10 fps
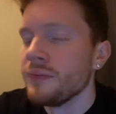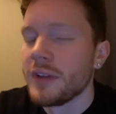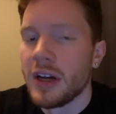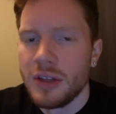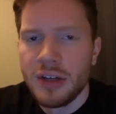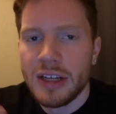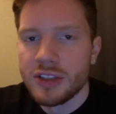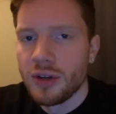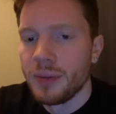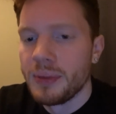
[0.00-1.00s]
Uh, you guys
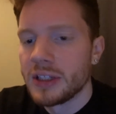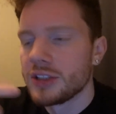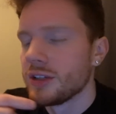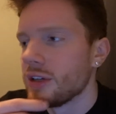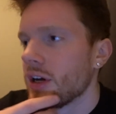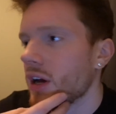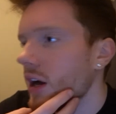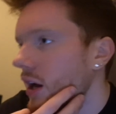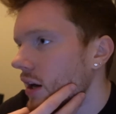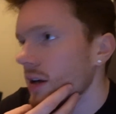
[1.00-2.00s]
saw the picture.
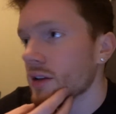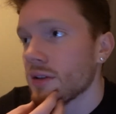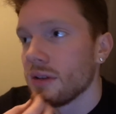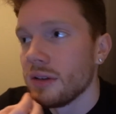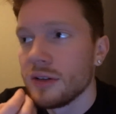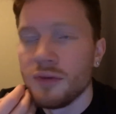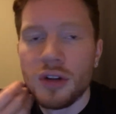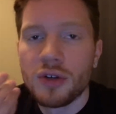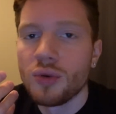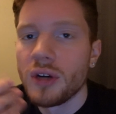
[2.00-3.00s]
Uh,
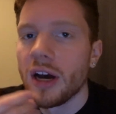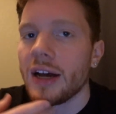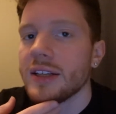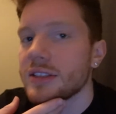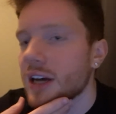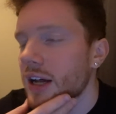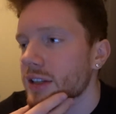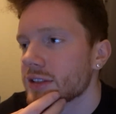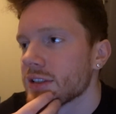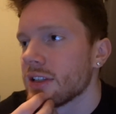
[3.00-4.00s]
really cool guys,
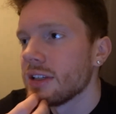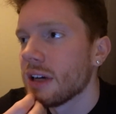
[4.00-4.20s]
honestly.